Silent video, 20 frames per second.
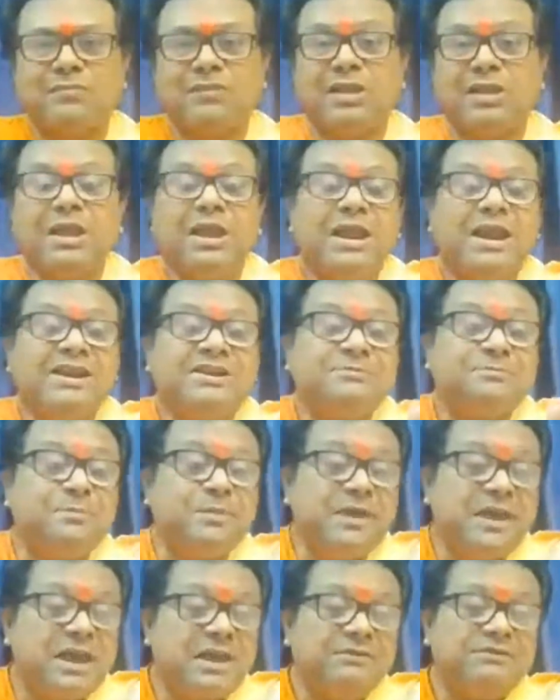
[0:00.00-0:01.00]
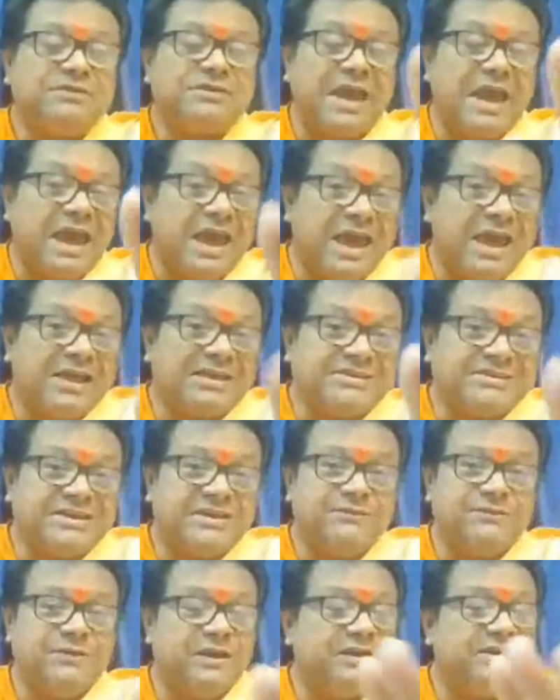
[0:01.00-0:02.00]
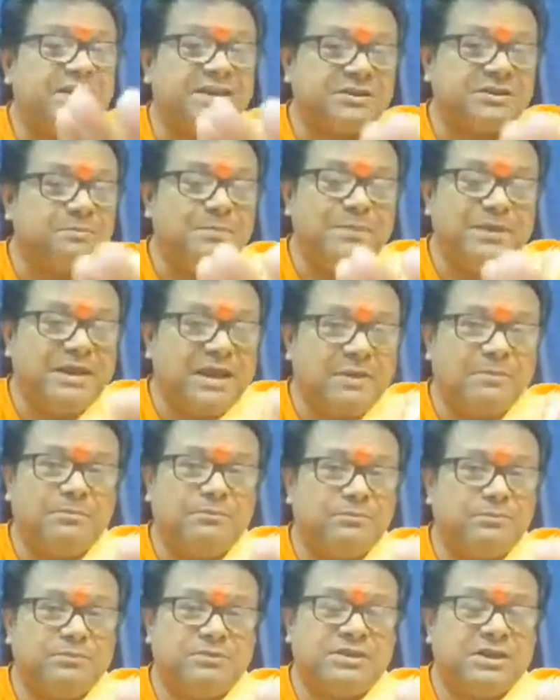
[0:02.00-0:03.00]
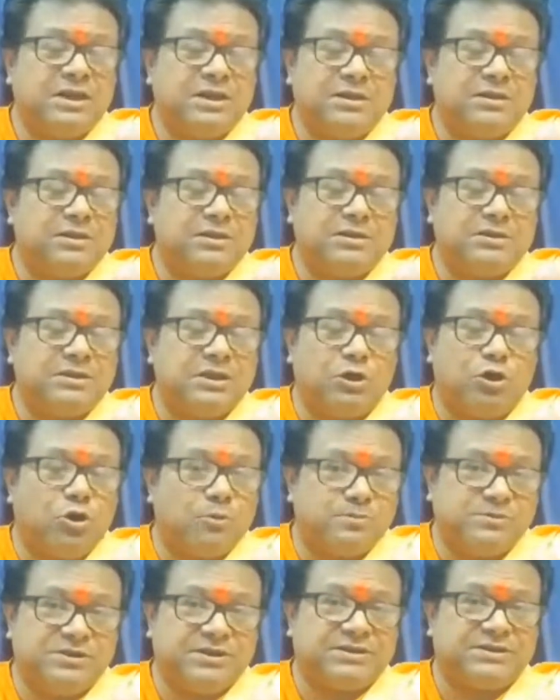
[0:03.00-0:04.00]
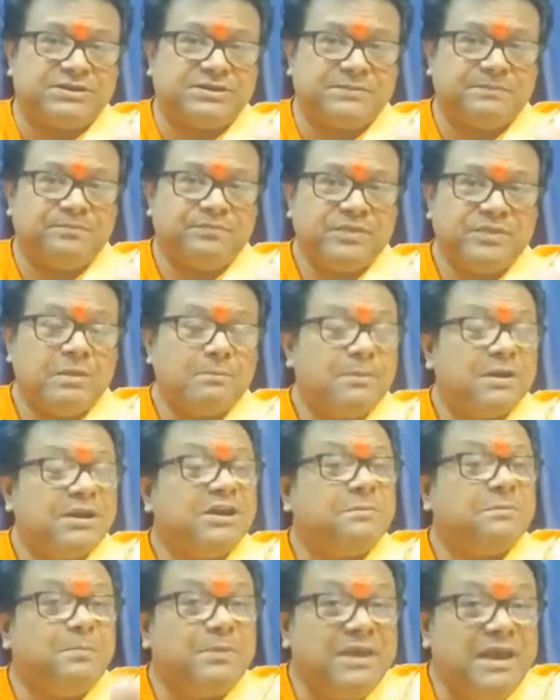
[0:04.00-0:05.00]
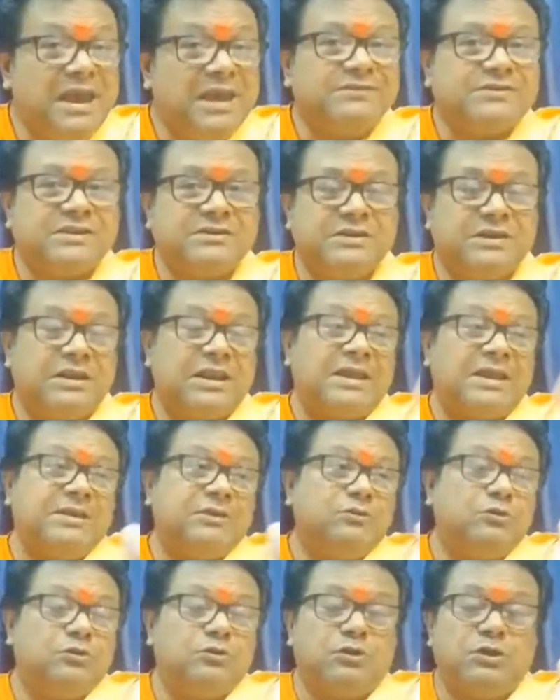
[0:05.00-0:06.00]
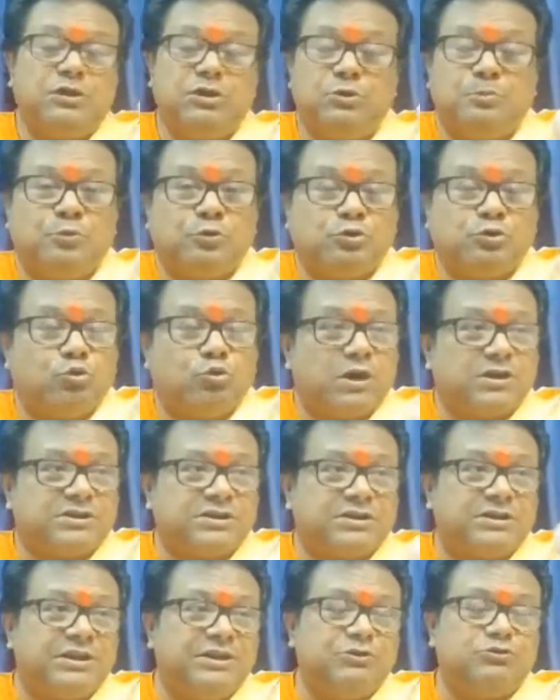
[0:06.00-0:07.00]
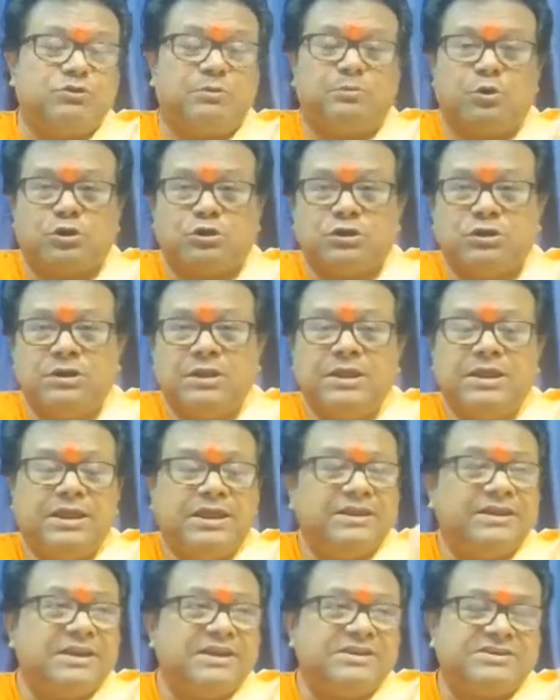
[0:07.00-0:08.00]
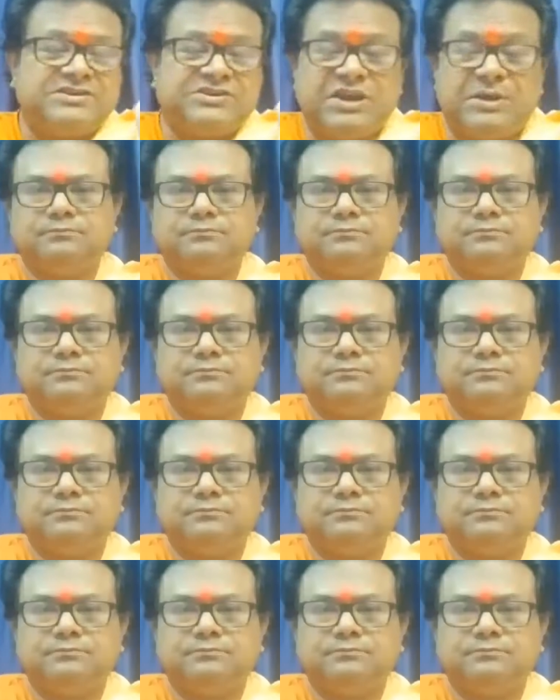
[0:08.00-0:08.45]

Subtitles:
It behaves as if it doesn't become the object, but it behaves as like you put water into a bottle, it takes the shape of.